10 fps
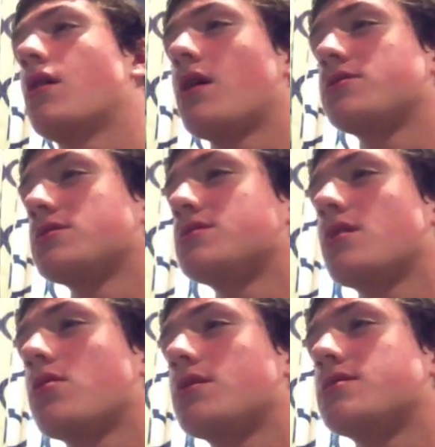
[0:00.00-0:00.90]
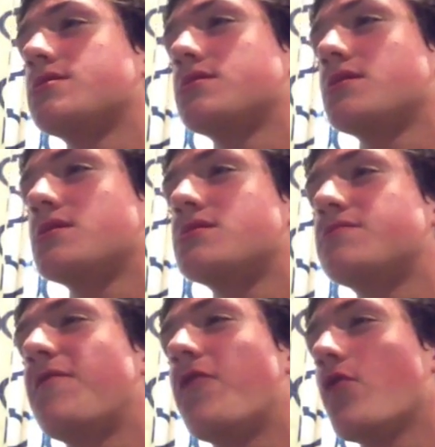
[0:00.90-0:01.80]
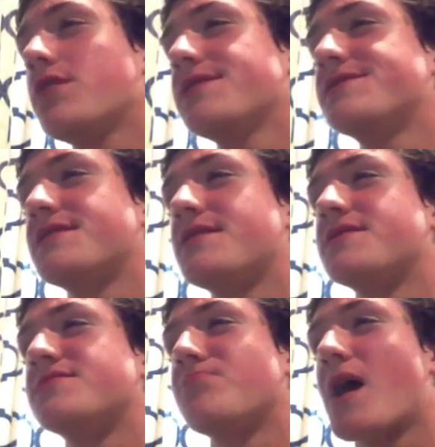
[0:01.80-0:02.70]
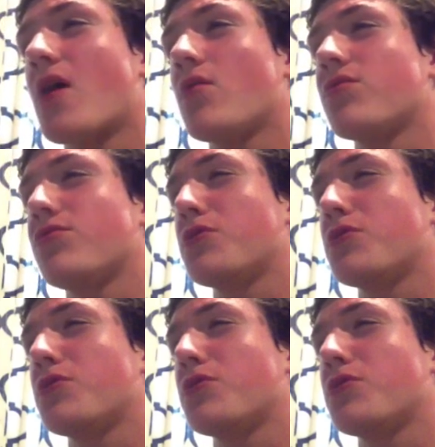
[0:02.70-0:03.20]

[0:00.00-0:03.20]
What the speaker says: I just noticed his voice and his mouth